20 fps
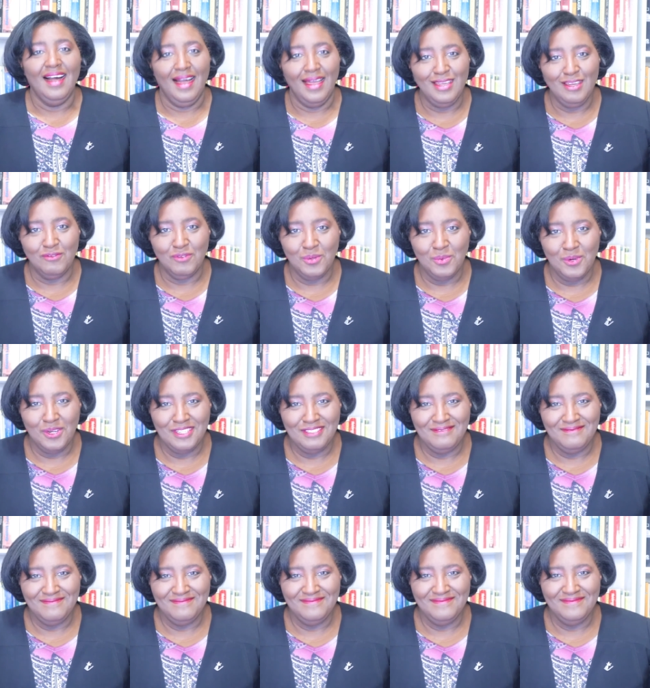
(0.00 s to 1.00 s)
Hi,
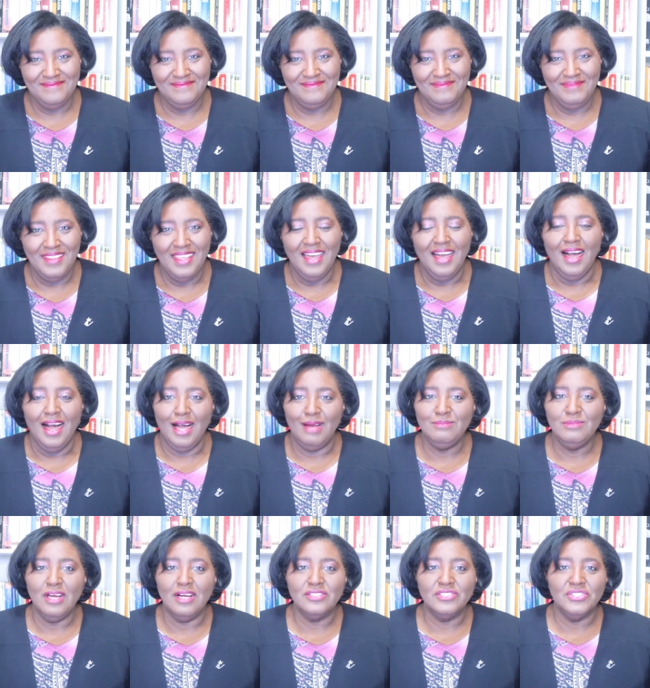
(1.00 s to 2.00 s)
everyone.
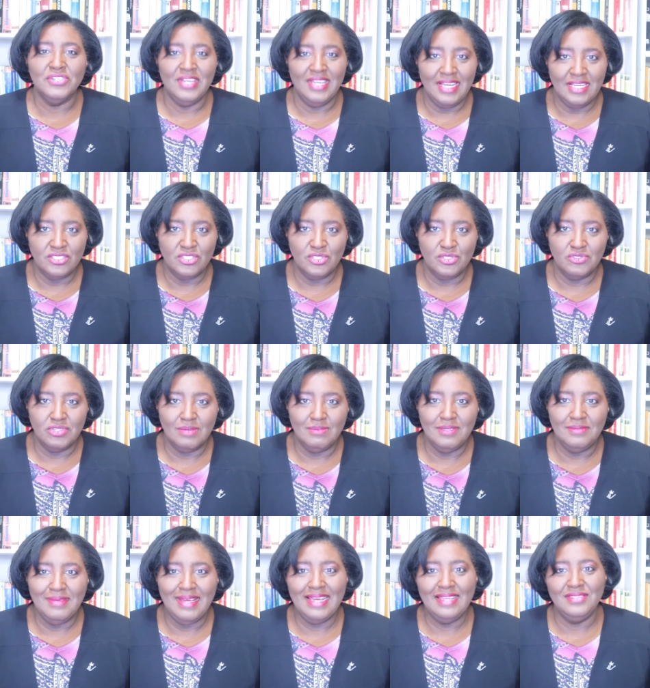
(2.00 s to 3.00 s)
I'm Dr. Angela
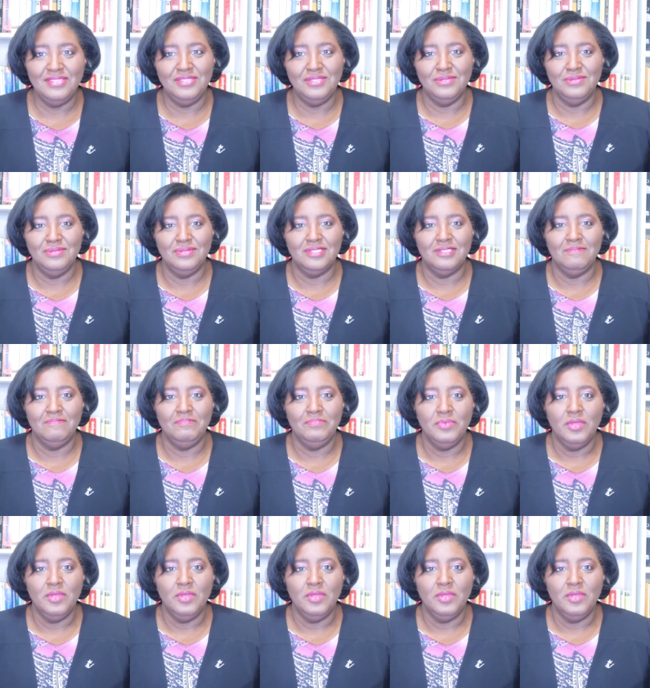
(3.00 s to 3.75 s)
Drummond Matthews.